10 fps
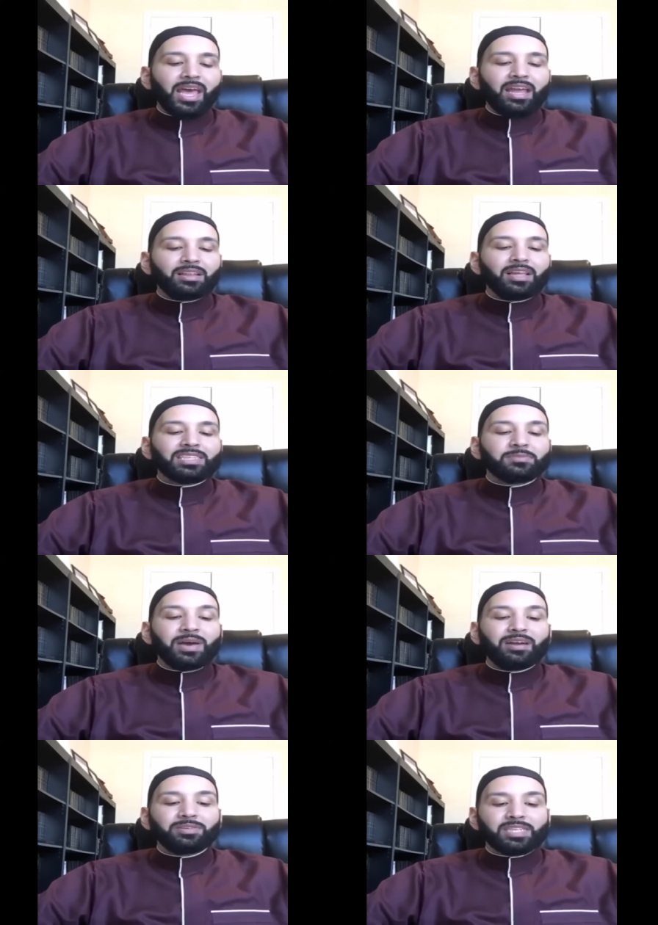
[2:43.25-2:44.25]
And Allah
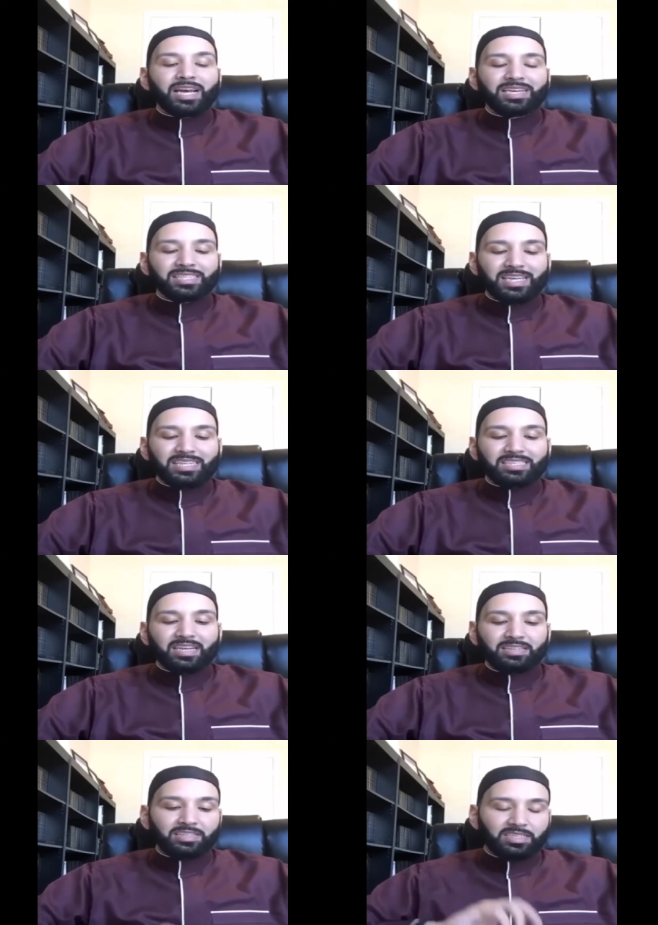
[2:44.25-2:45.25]
subhanahu wa ta'ala
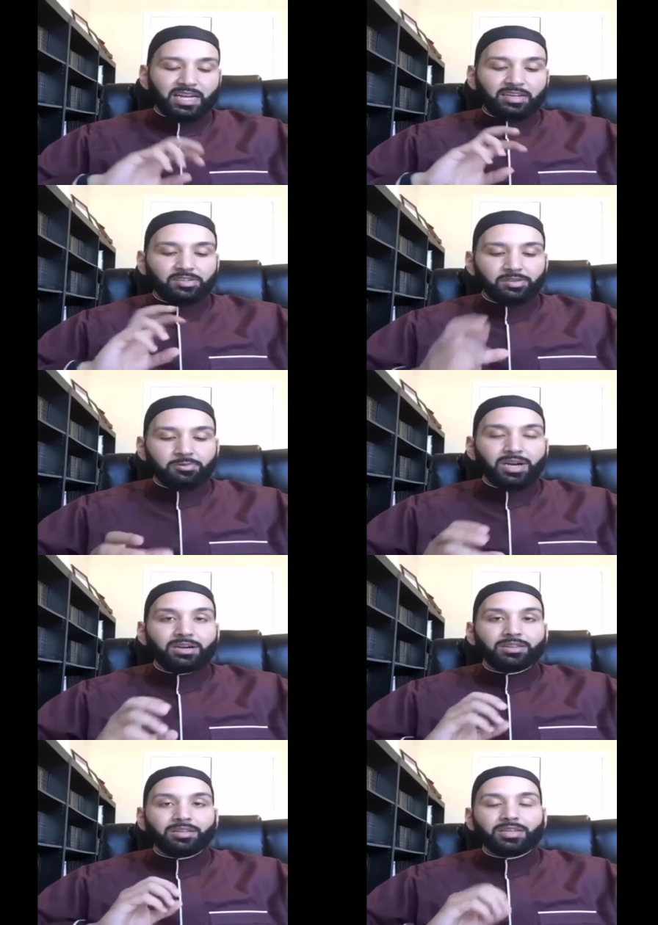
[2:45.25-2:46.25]
says, and this is actually
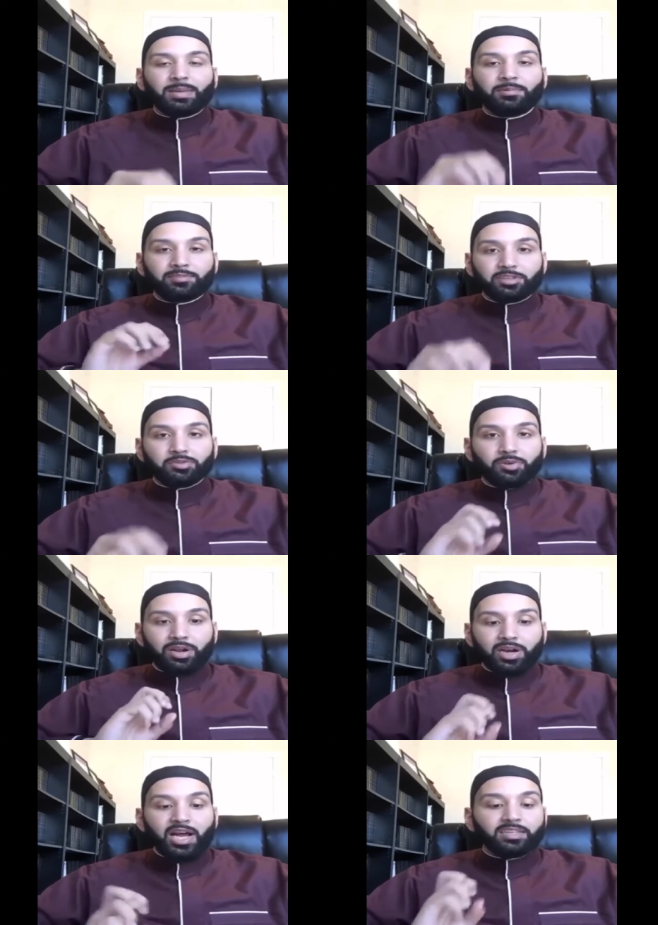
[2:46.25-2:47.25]
where the name of the
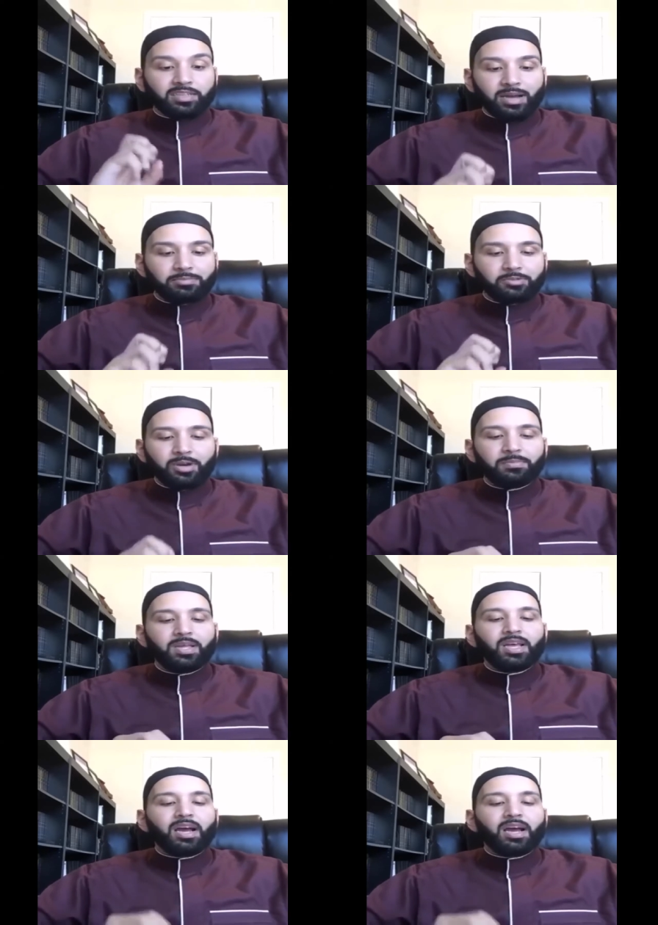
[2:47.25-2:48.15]
surah Ra'd comes from,